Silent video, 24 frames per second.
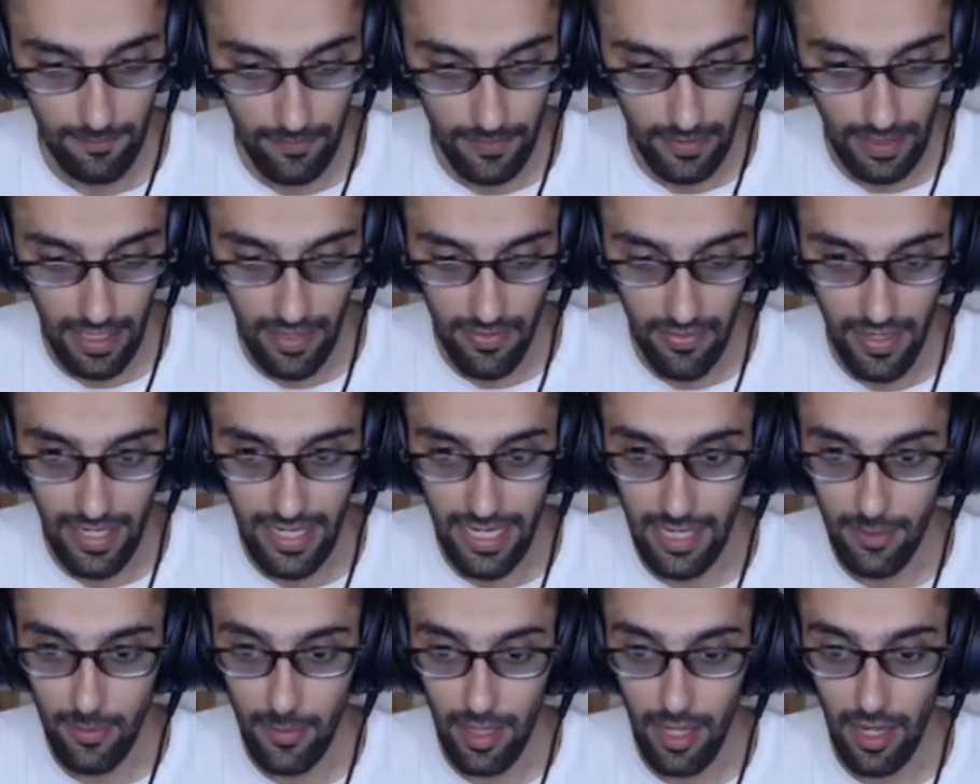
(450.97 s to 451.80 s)
And then
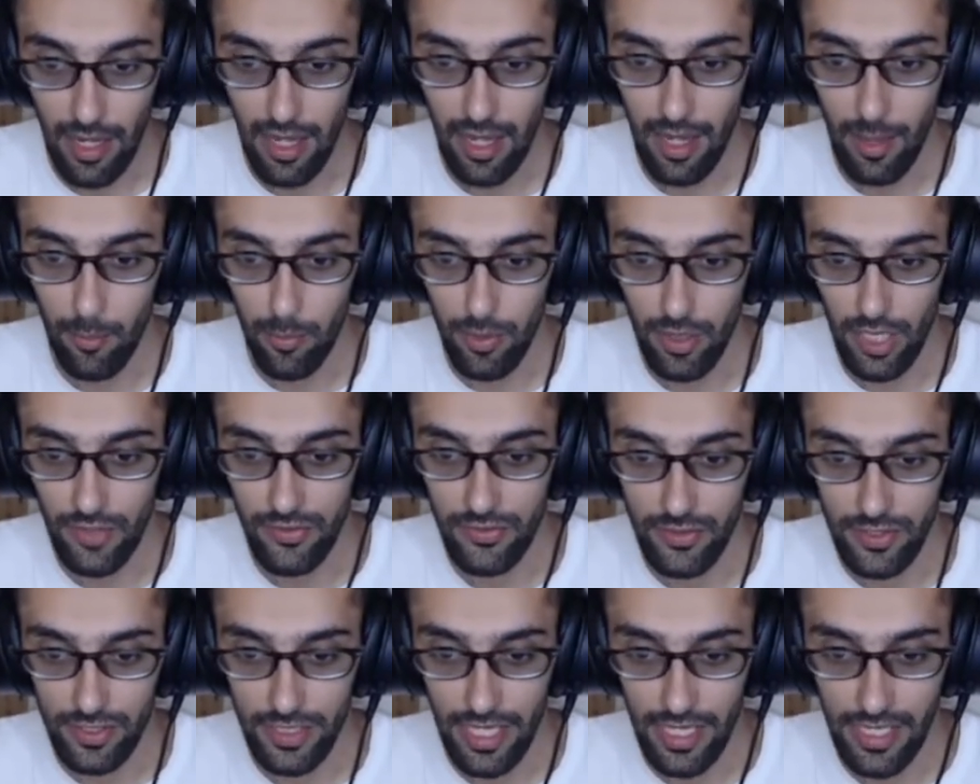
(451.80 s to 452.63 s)
I
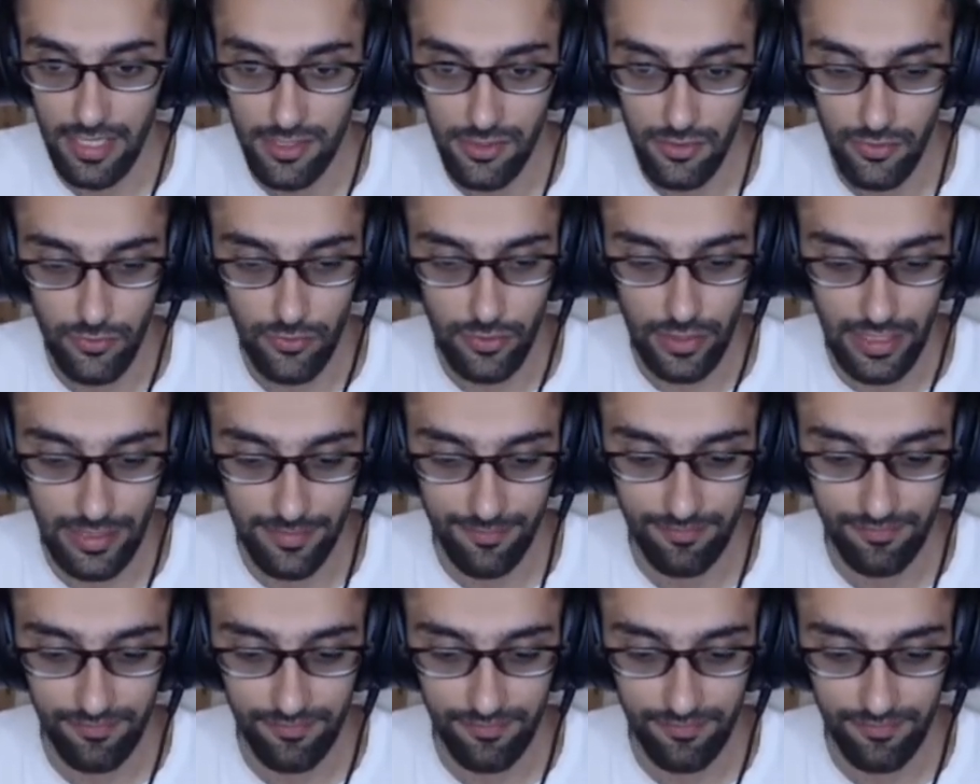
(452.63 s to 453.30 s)
blundered h3.